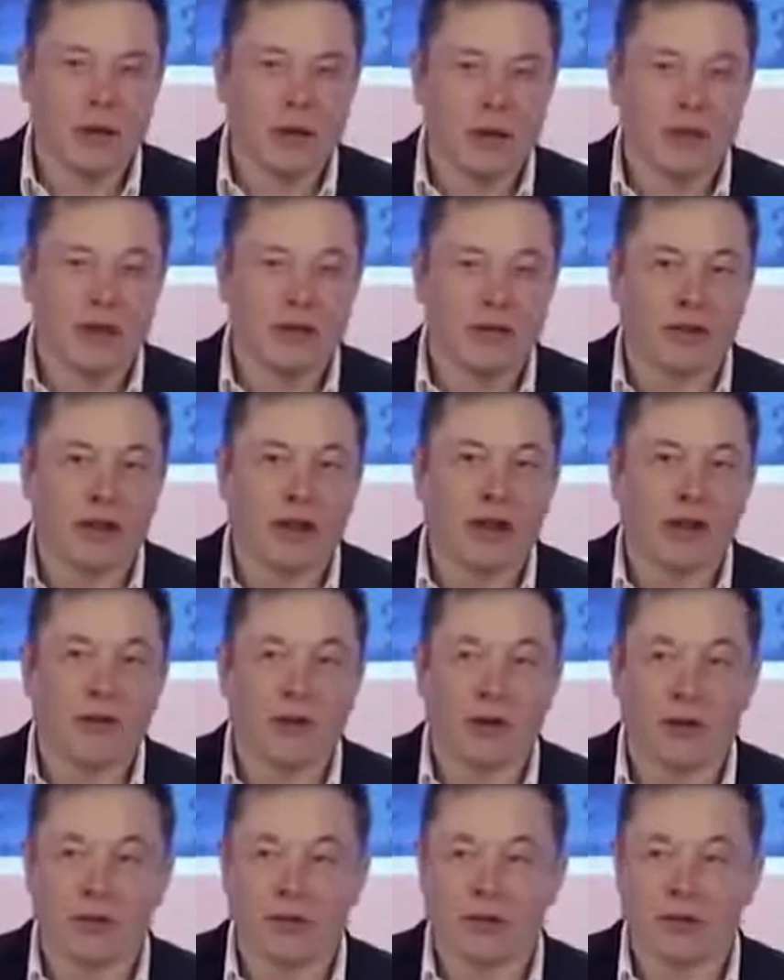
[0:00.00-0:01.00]
we have a high
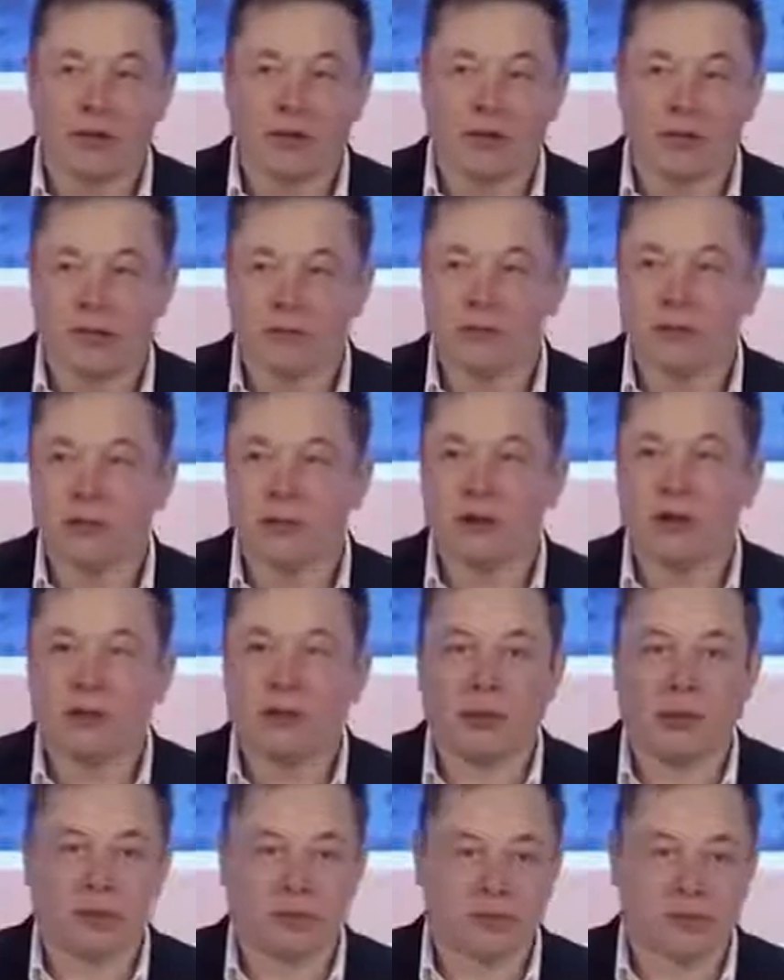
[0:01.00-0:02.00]
voltage DC
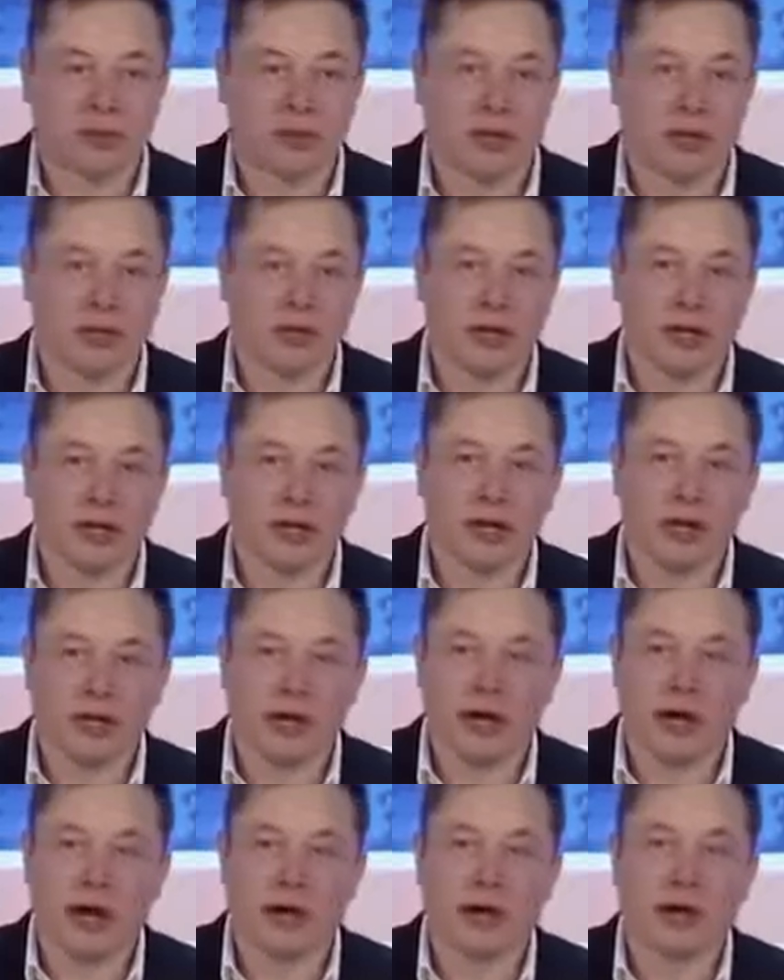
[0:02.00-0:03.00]
bypass that goes direct to the
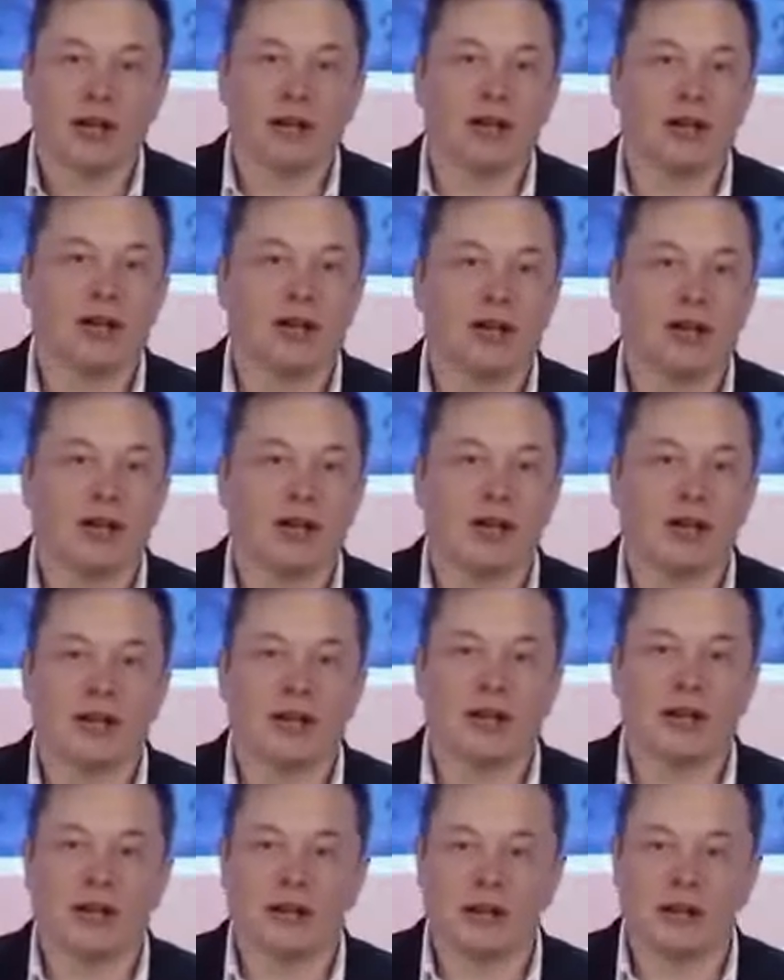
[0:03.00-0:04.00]
pack, and then
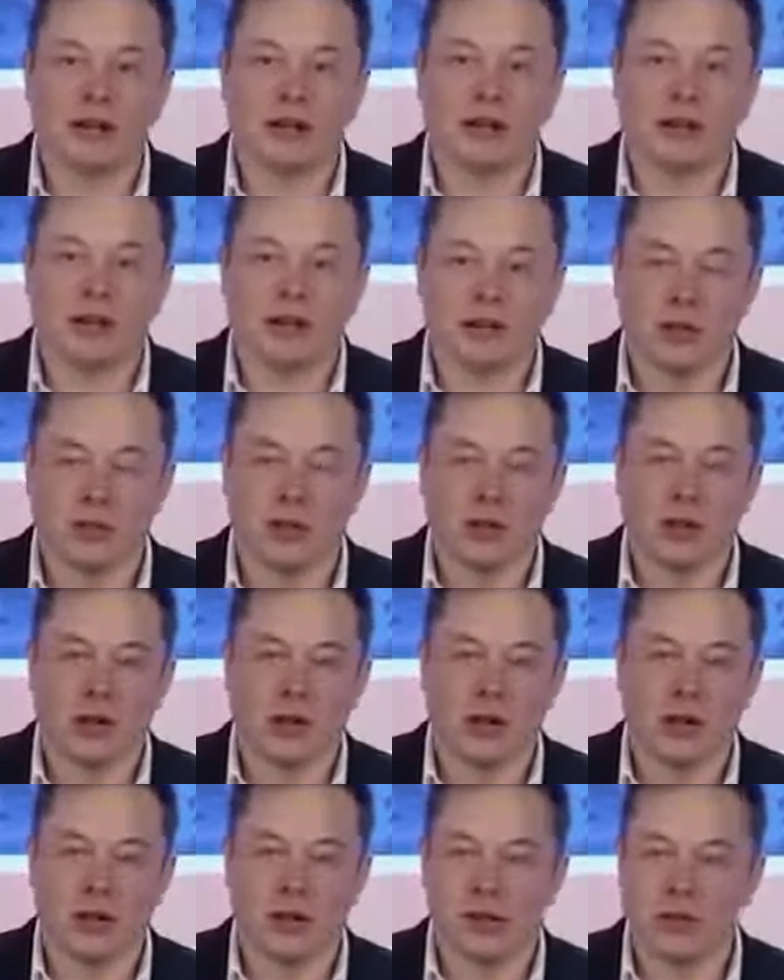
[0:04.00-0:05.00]
the
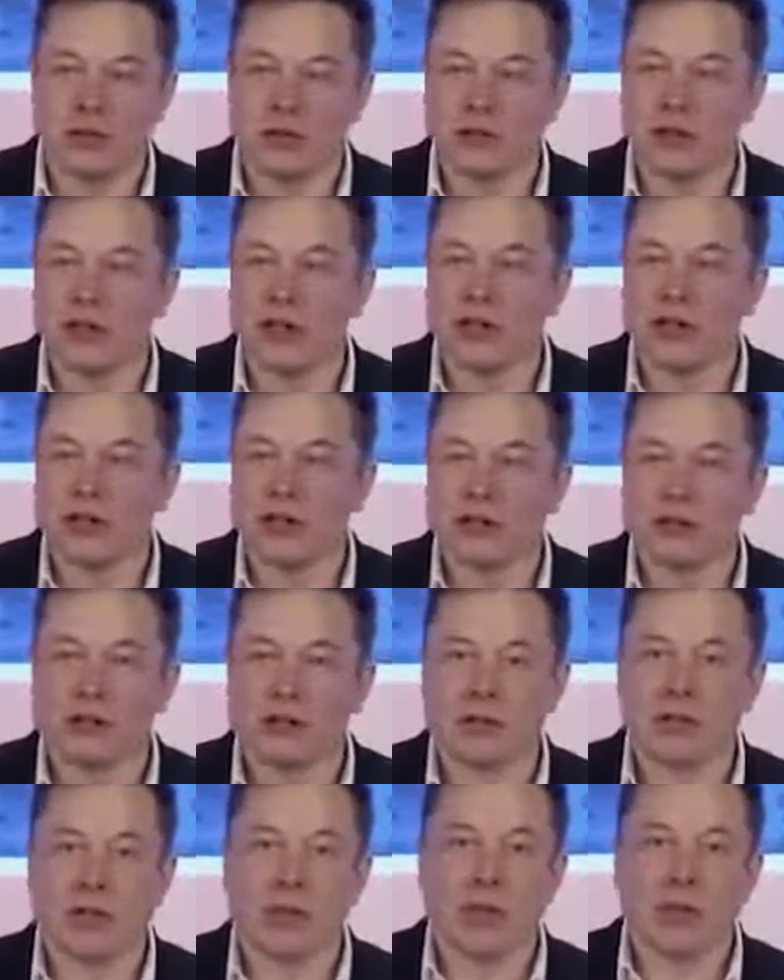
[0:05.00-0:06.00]
supercharger
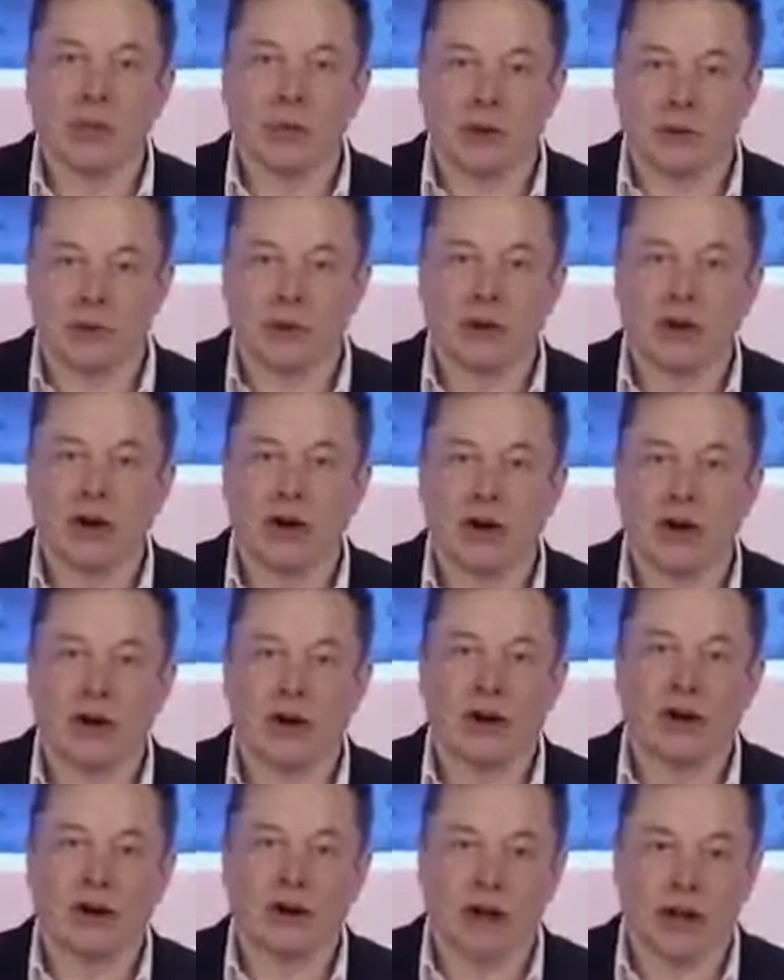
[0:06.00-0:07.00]
communicates with the
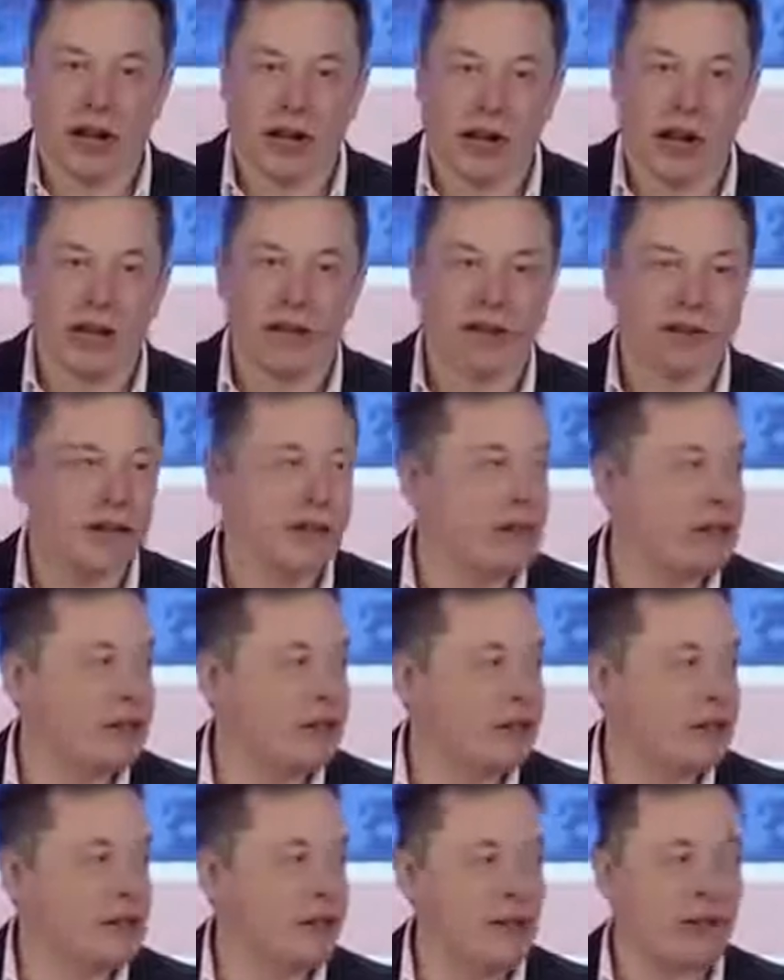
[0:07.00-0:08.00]
car, kind of hand in
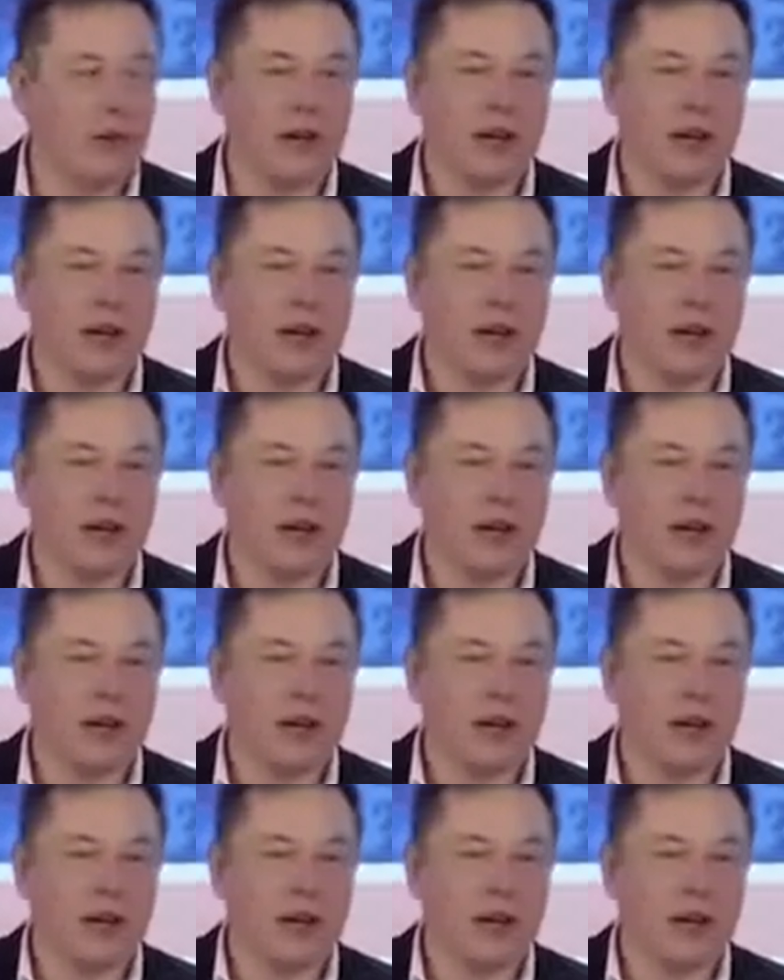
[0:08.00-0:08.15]
glove.